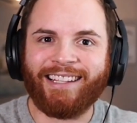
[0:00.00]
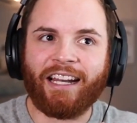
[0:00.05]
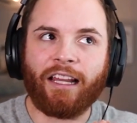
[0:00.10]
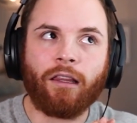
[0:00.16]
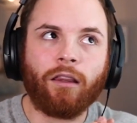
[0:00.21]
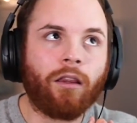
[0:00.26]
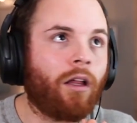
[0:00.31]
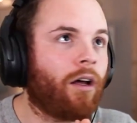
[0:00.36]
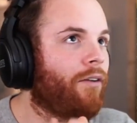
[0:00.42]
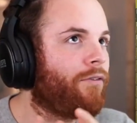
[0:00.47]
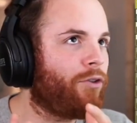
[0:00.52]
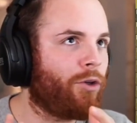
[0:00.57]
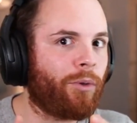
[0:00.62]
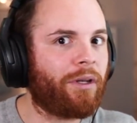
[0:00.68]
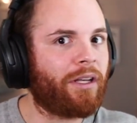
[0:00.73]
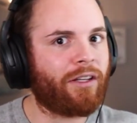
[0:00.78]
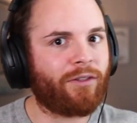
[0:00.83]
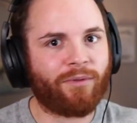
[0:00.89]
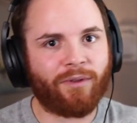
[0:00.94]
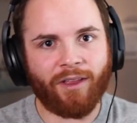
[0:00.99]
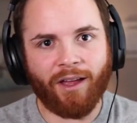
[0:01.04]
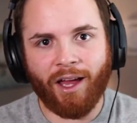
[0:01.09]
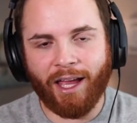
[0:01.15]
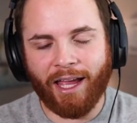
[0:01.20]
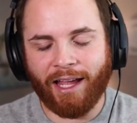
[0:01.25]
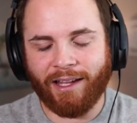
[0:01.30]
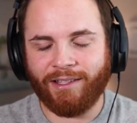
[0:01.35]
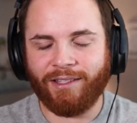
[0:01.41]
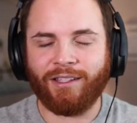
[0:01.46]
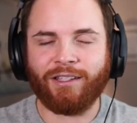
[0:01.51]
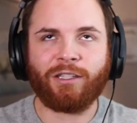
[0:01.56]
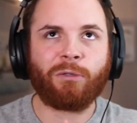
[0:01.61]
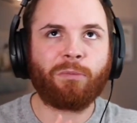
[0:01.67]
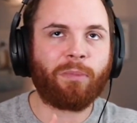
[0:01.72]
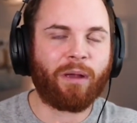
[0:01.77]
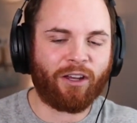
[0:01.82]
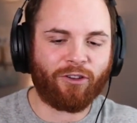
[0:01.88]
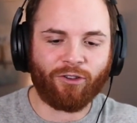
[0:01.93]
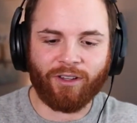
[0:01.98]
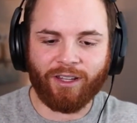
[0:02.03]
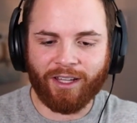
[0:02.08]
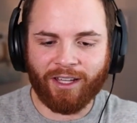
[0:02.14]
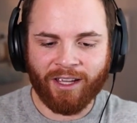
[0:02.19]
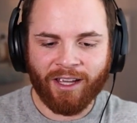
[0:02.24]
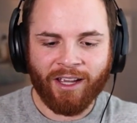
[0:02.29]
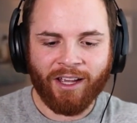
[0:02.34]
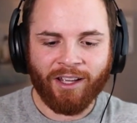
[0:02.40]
And I love doing this with hi-hats especially.